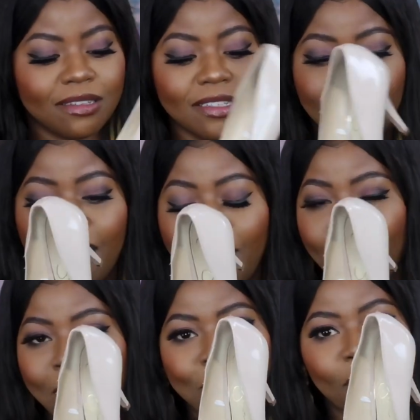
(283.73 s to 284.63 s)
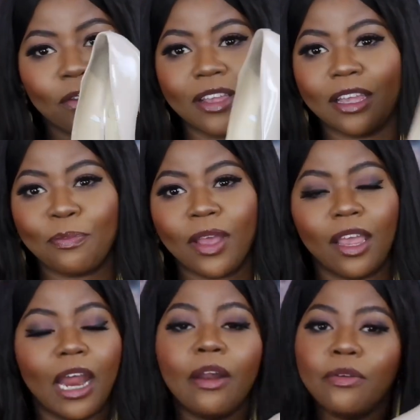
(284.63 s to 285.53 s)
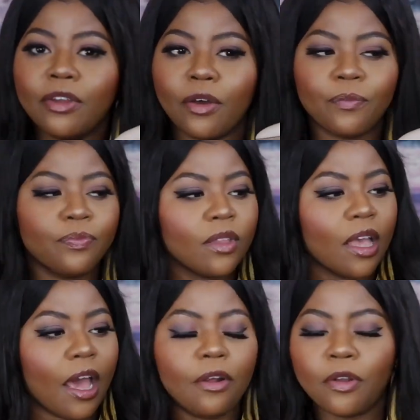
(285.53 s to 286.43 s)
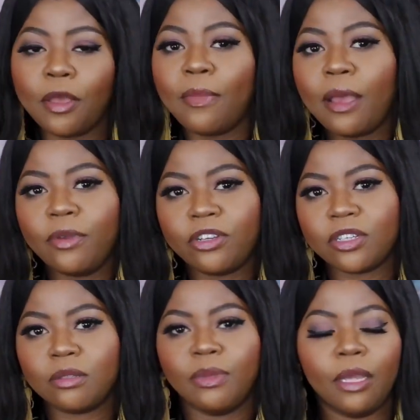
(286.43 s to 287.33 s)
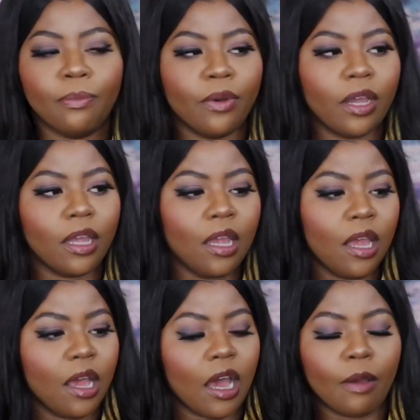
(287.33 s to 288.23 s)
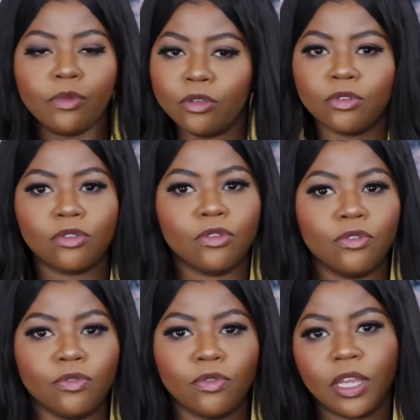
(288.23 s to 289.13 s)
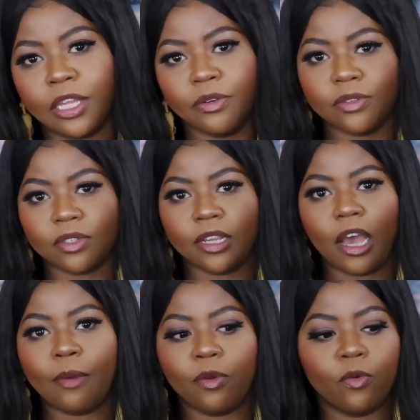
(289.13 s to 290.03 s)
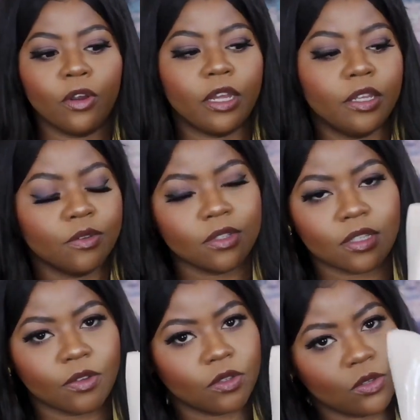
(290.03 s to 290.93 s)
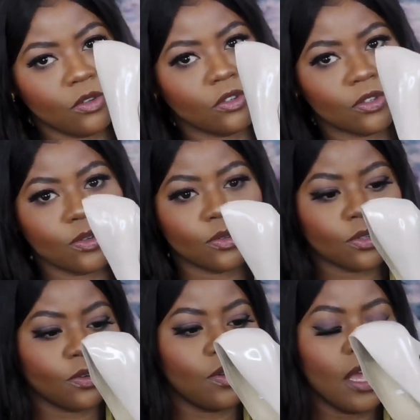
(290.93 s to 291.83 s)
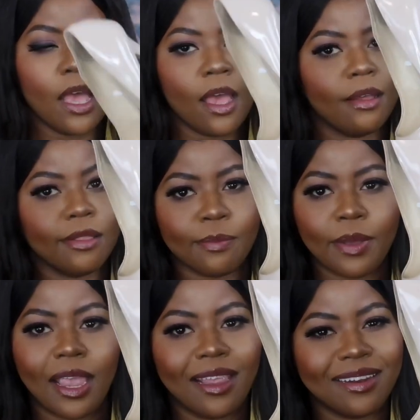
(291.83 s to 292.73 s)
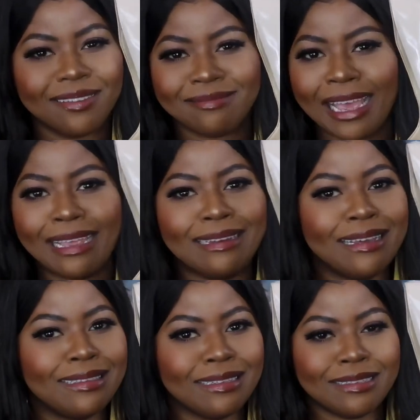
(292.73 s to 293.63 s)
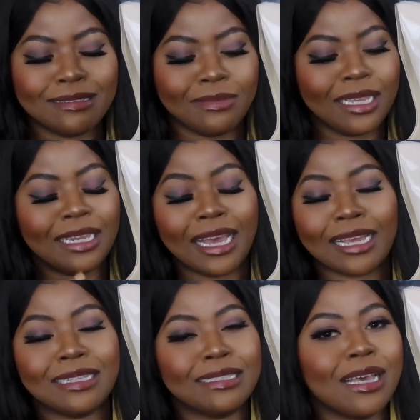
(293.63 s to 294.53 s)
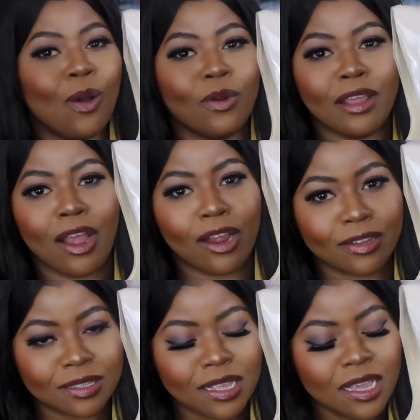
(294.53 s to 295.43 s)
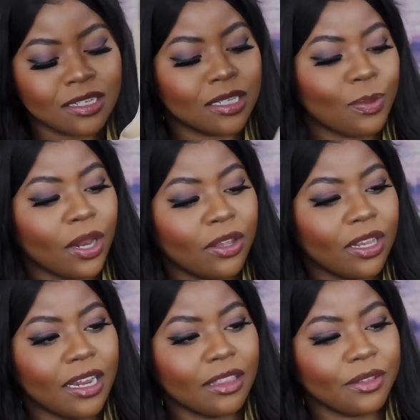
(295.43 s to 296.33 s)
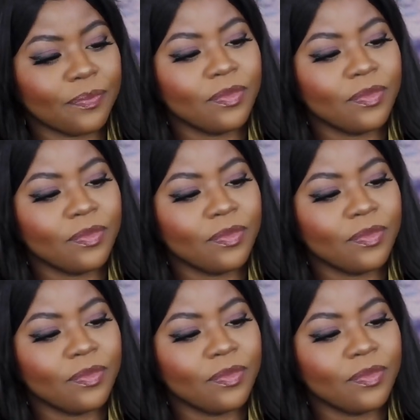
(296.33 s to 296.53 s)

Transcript: I barely get pain. I don't know. It might be just me, but I'm used to heels now. I've been wearing heels since I was 2 years old, so the pain ain't nothing to me, and I can tell when it hurts just by looking at them.